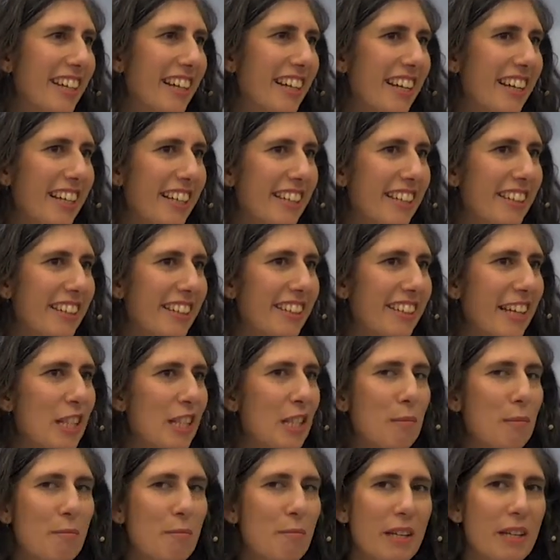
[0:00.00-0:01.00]
And
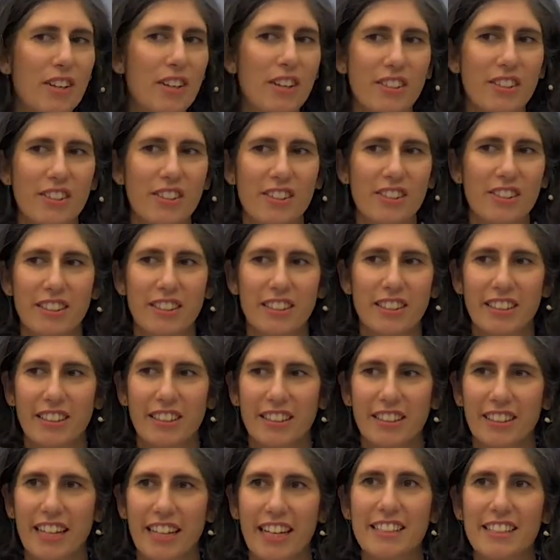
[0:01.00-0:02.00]
that's because
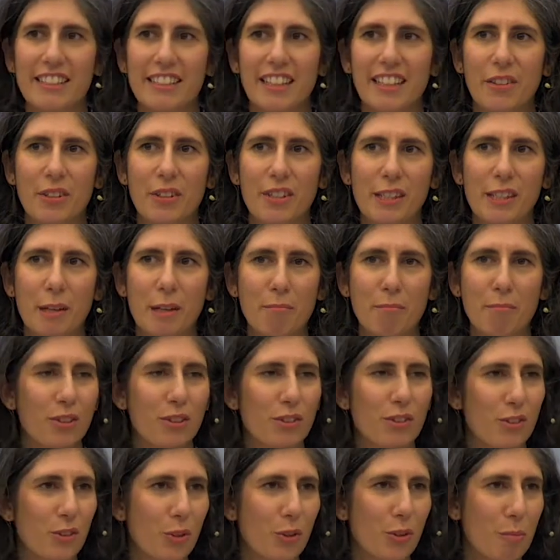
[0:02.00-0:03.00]
uh, ESA
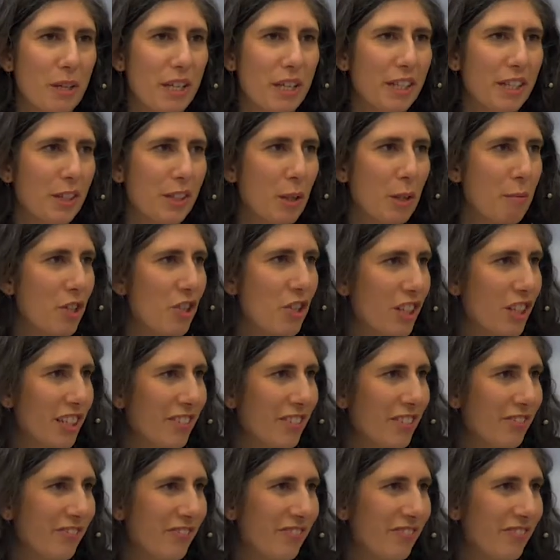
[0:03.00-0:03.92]
resembles the European Commission.